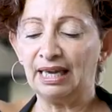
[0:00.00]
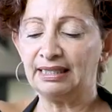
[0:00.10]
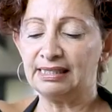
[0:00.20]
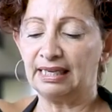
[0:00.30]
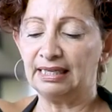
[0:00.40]
like
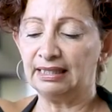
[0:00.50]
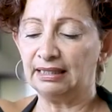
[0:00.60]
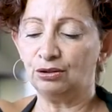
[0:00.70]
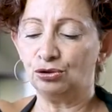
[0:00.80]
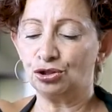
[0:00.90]
it's getting a
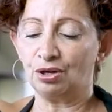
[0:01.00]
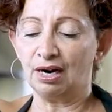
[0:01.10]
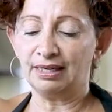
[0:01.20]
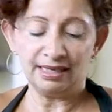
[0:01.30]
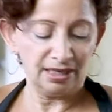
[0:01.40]
little
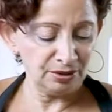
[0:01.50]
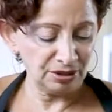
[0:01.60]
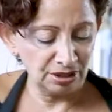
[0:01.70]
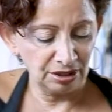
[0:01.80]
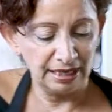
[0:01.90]
dry now,
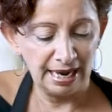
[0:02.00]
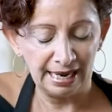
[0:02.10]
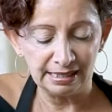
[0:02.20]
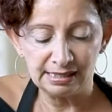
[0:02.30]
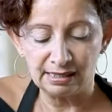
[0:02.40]
so I'm going to
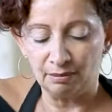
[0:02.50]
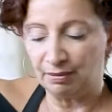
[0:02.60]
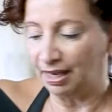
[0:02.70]
add some